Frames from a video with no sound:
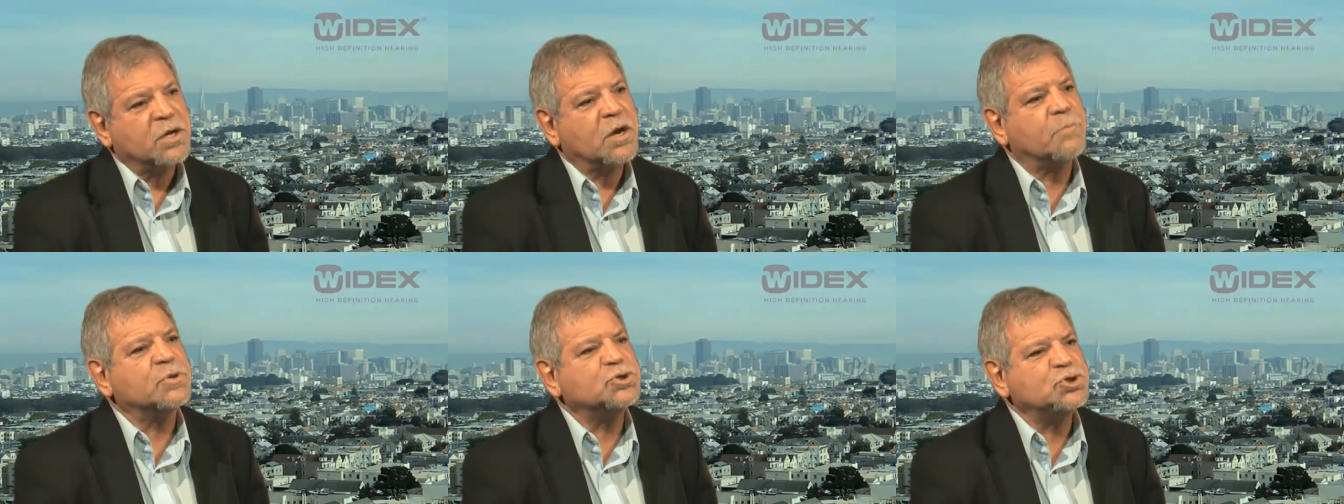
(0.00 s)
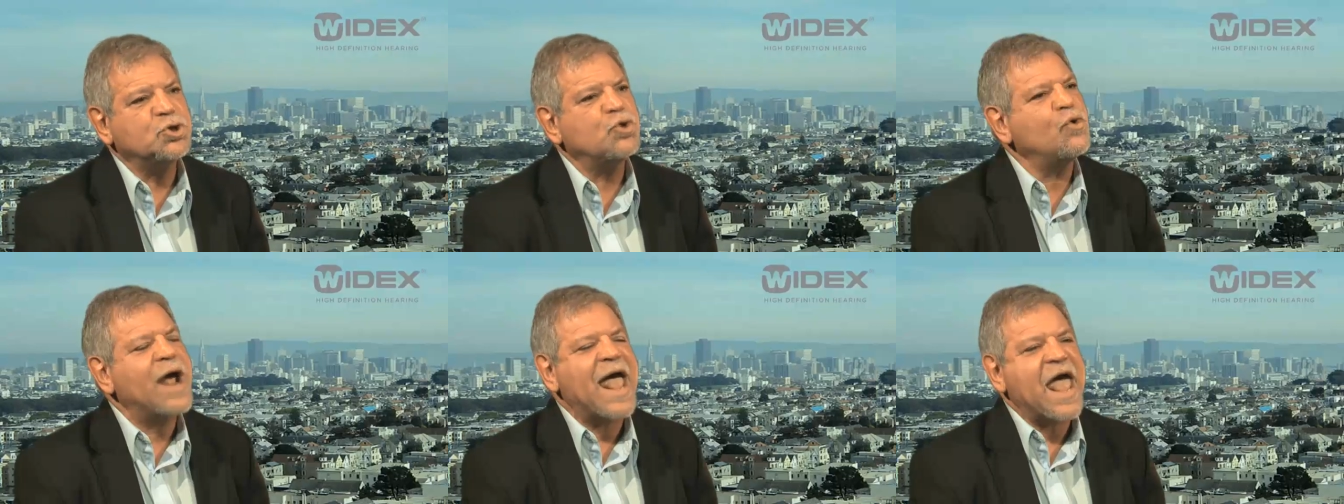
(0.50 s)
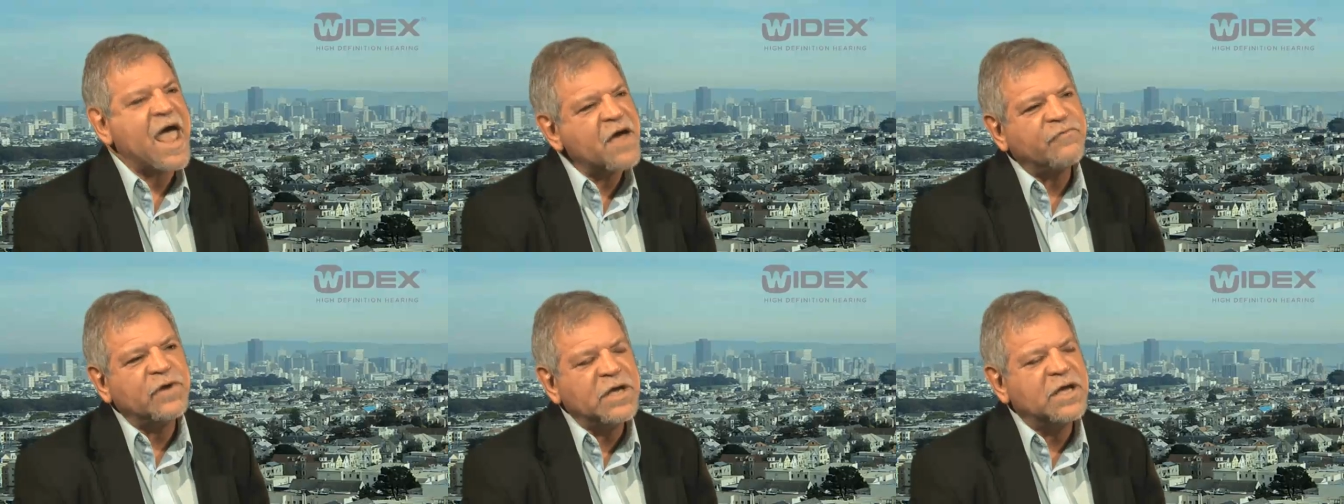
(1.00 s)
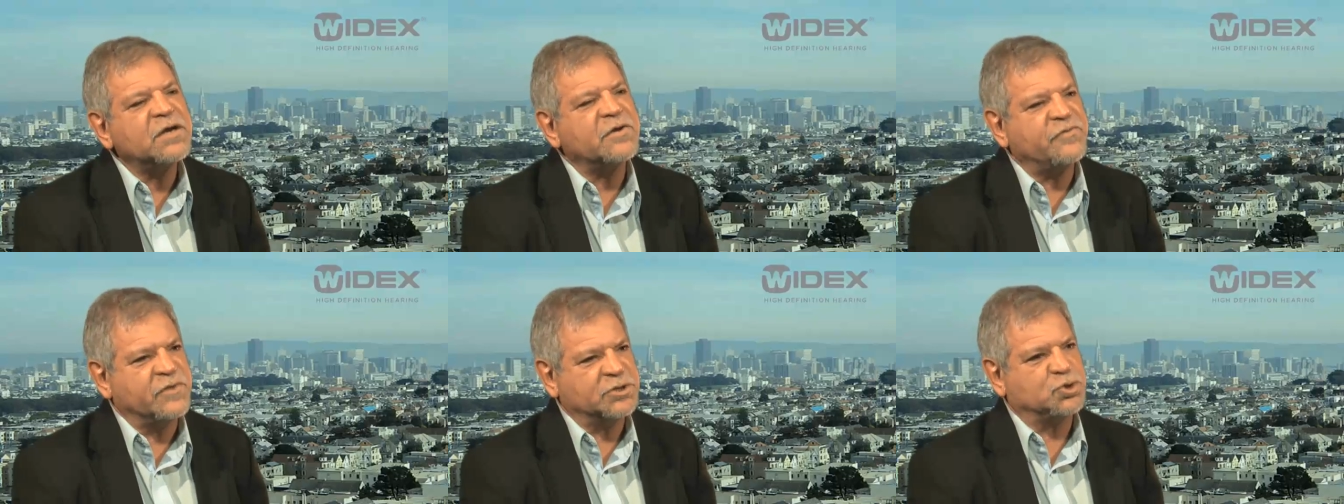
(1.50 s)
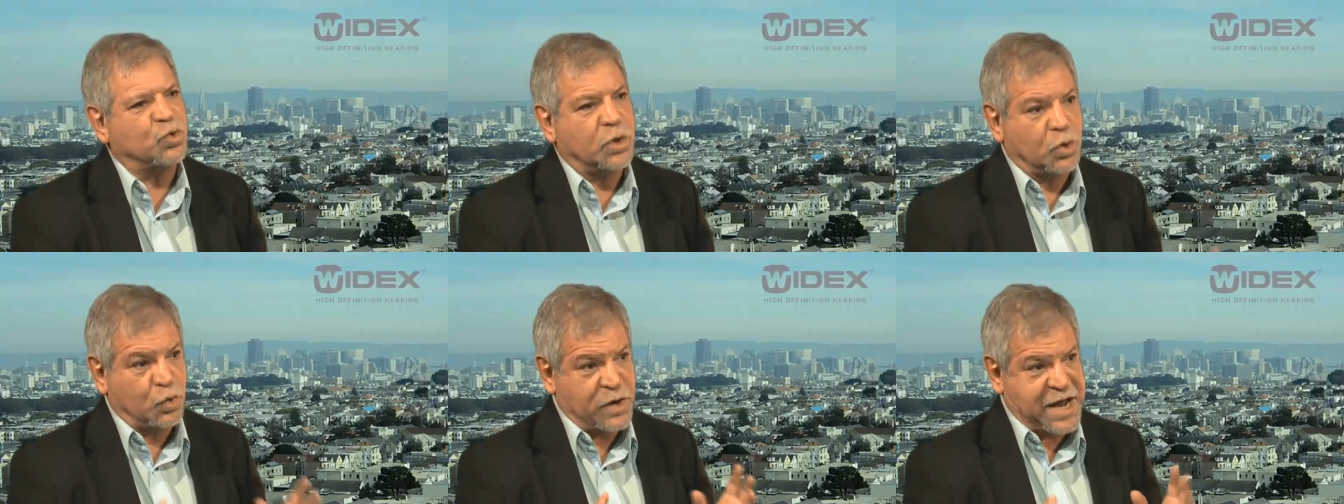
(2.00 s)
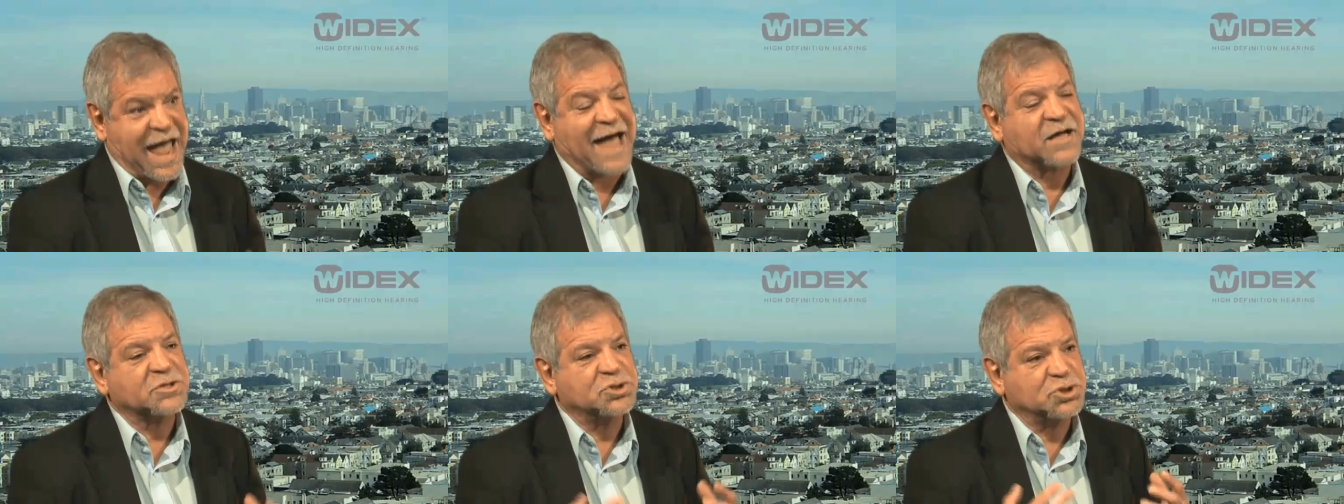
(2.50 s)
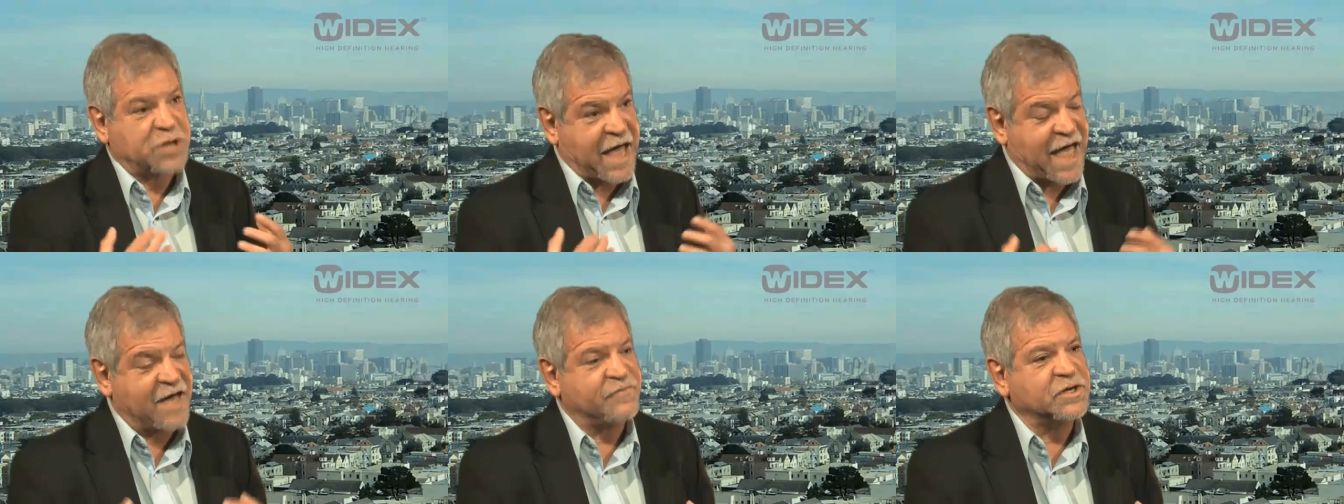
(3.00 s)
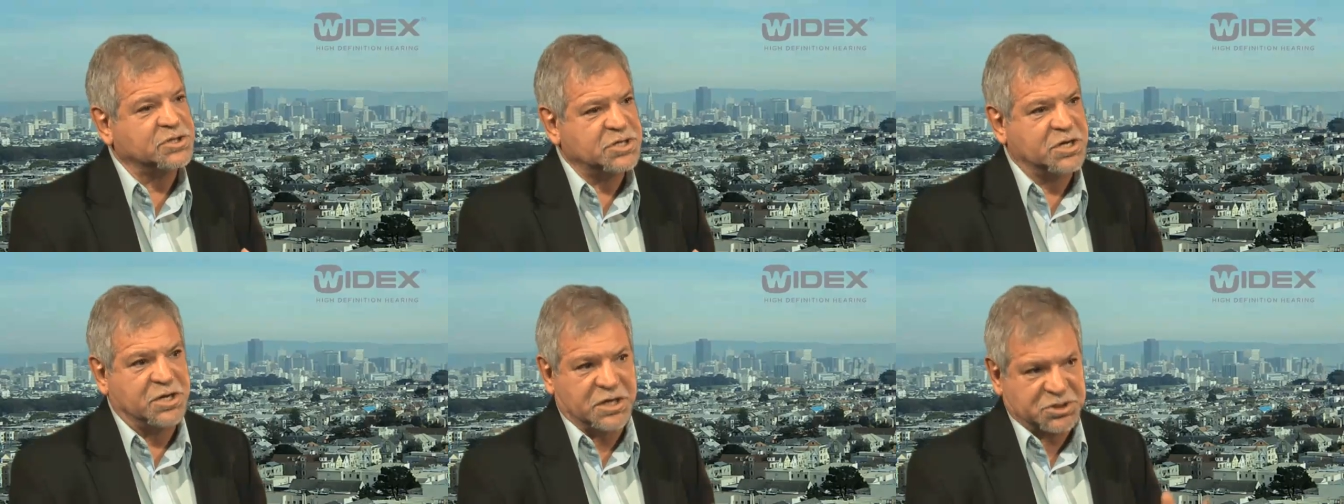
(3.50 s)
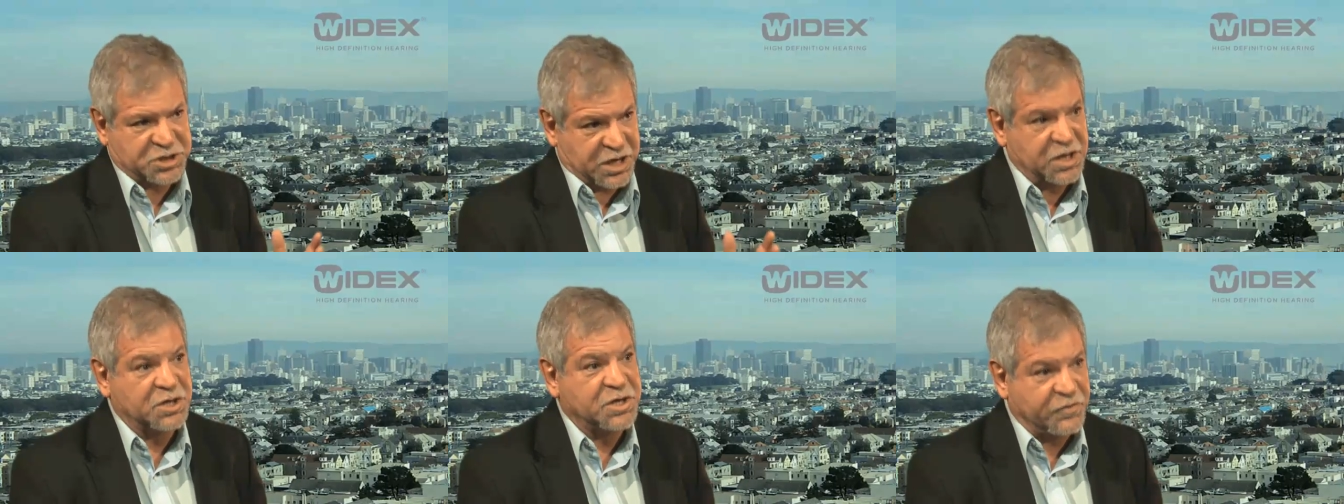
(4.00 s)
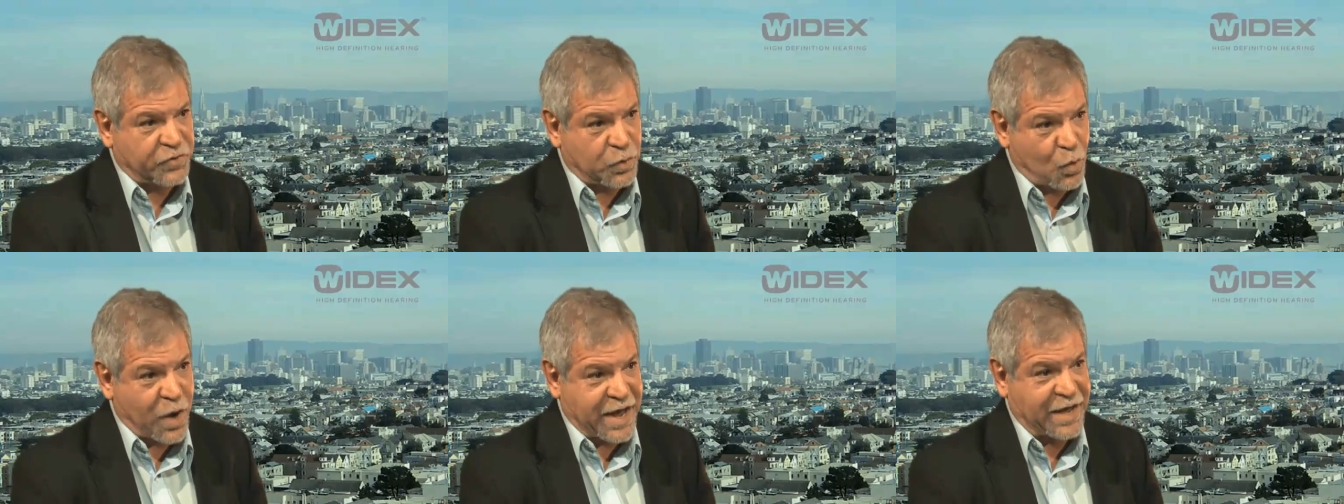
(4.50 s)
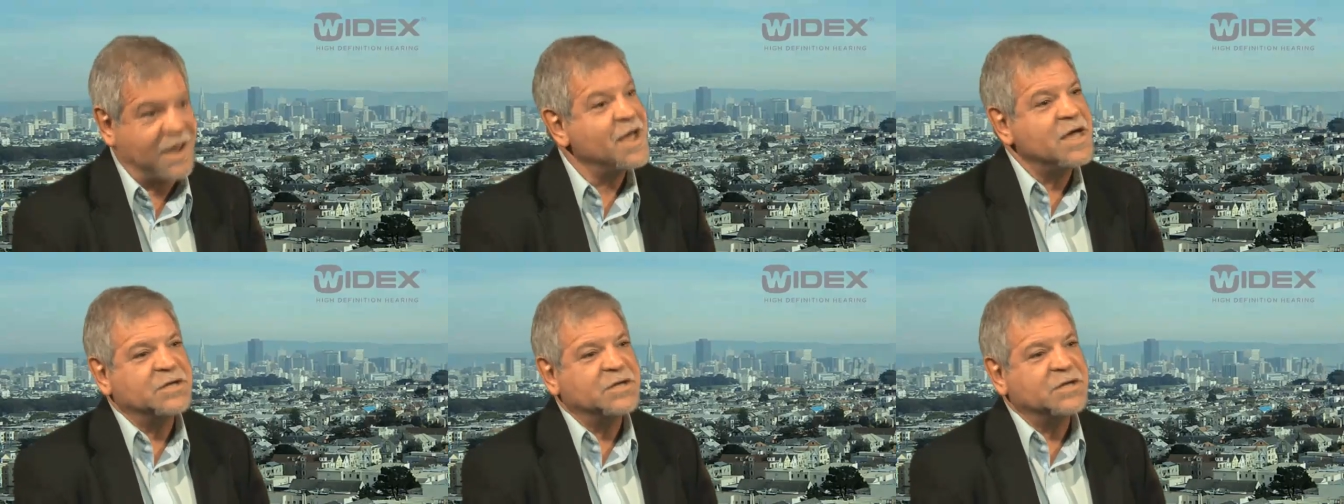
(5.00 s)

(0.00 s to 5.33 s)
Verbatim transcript: Number two, every individual reacts to having tinnitus in a different way,